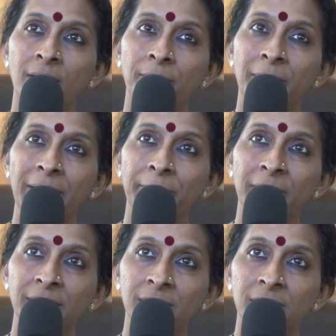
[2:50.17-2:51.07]
My
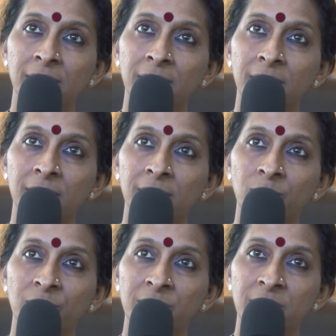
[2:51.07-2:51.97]
mother
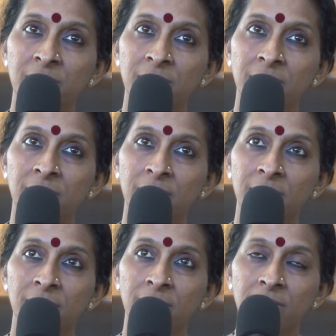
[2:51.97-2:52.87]
was
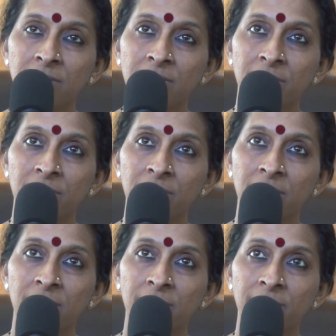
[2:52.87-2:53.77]

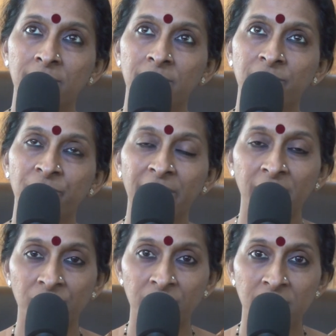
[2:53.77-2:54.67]

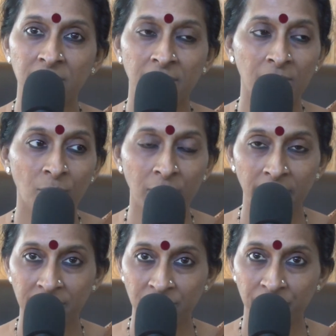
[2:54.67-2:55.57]
very interested in all
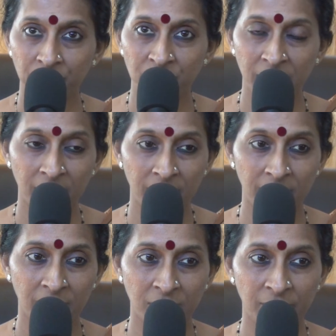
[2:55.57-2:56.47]
kinds of music.
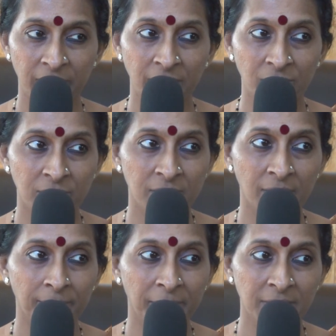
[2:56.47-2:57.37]
She's a very
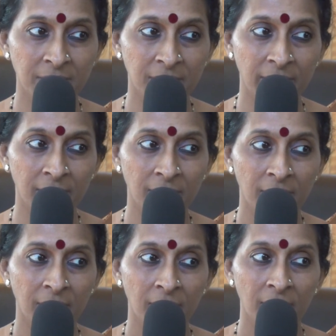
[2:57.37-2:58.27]
interesting person, and
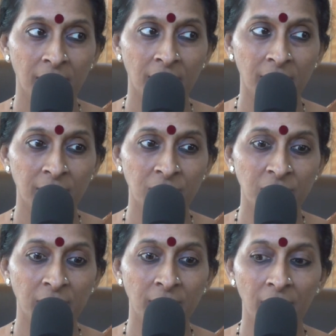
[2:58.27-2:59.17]

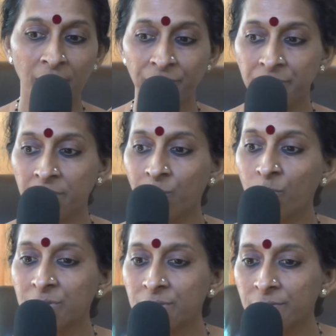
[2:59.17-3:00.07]
she loved the
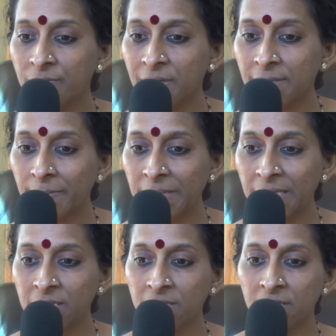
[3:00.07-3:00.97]
voice of Lata
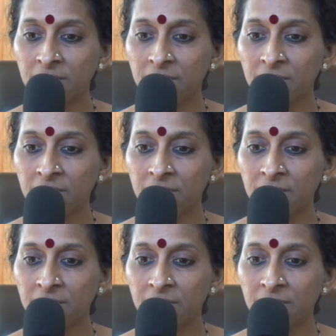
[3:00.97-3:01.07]
Mangeshkar.